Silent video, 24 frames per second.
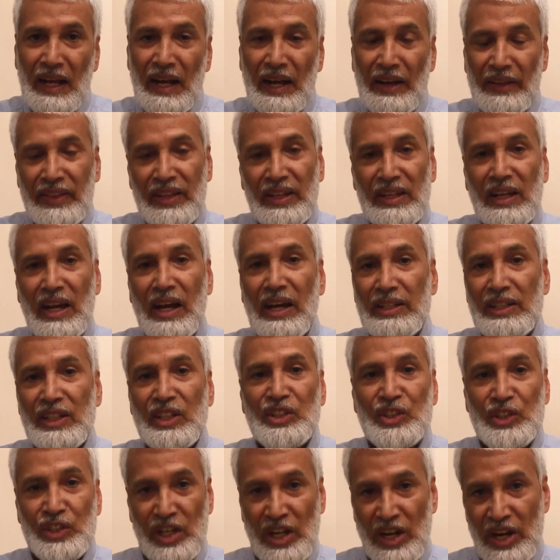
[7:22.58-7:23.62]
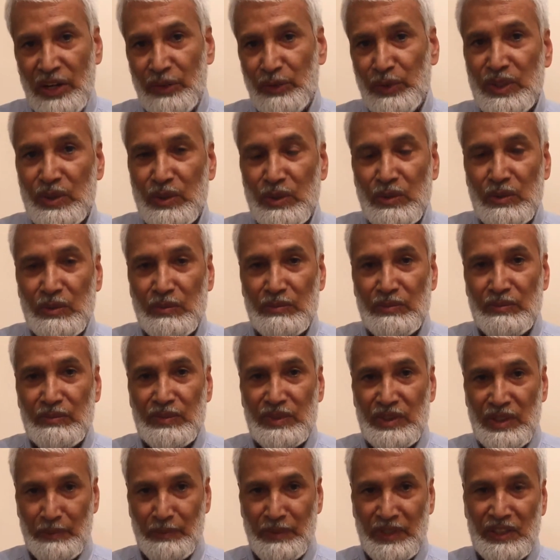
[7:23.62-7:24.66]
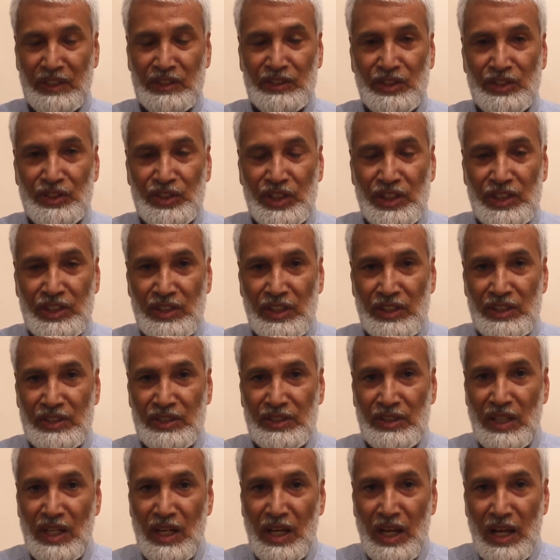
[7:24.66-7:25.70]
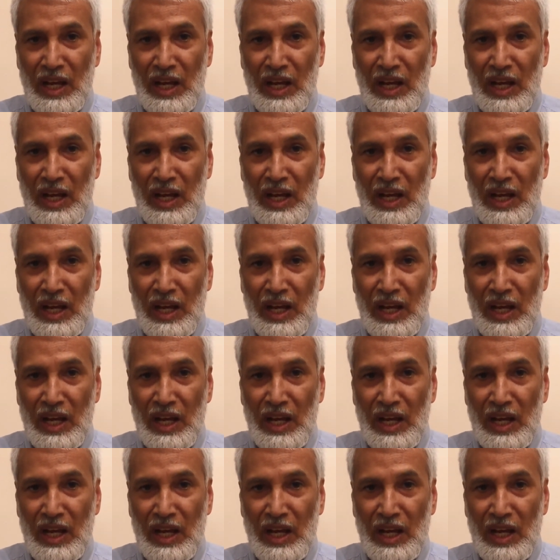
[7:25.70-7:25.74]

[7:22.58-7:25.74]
I think I share with you, dear brothers and sisters.